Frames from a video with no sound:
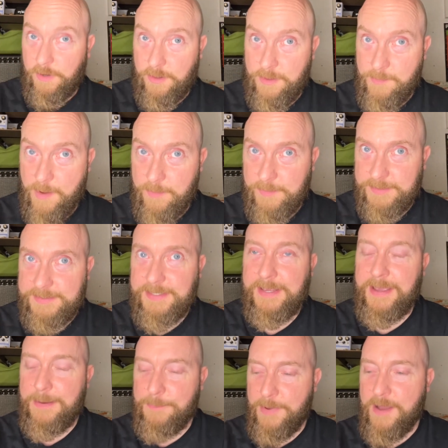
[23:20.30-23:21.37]
at the moment to
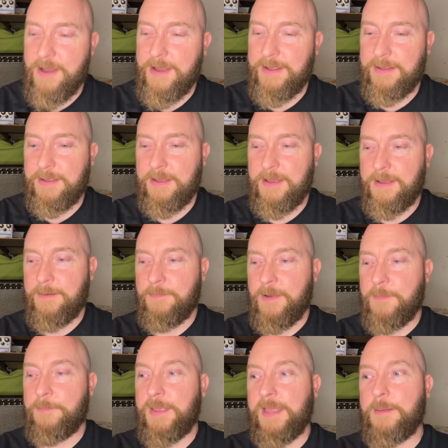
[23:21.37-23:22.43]
get by.
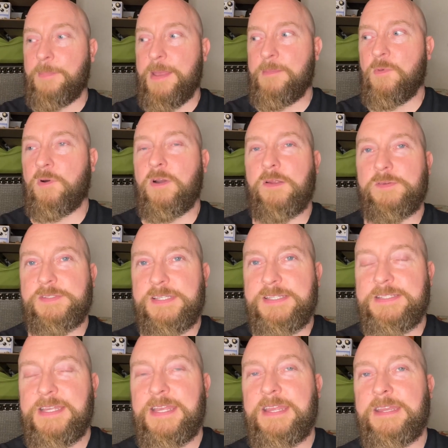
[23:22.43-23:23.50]
I'm being a bit more
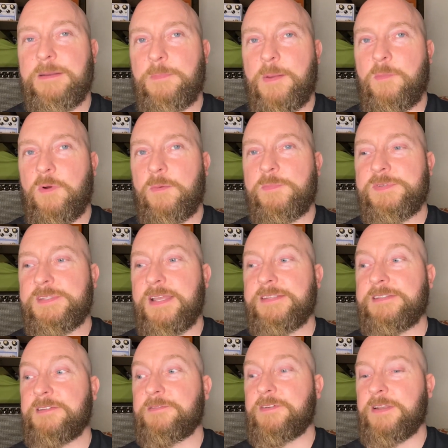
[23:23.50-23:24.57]
OCD and a bit more obsessive.